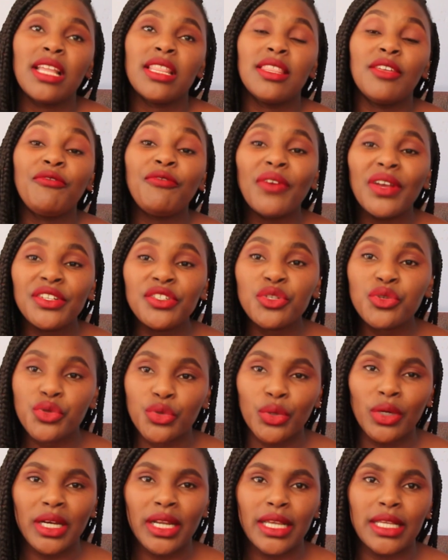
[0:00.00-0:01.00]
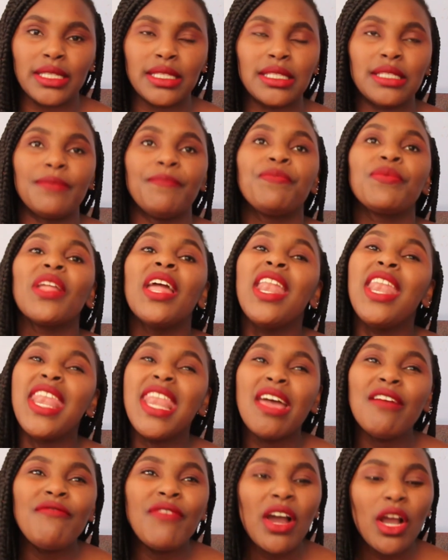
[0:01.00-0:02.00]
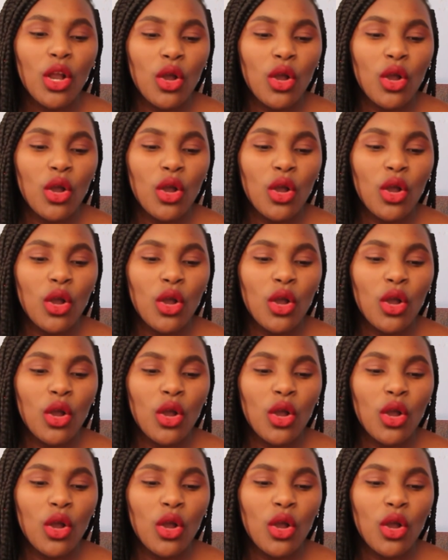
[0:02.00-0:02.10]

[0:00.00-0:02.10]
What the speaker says: The first rule is never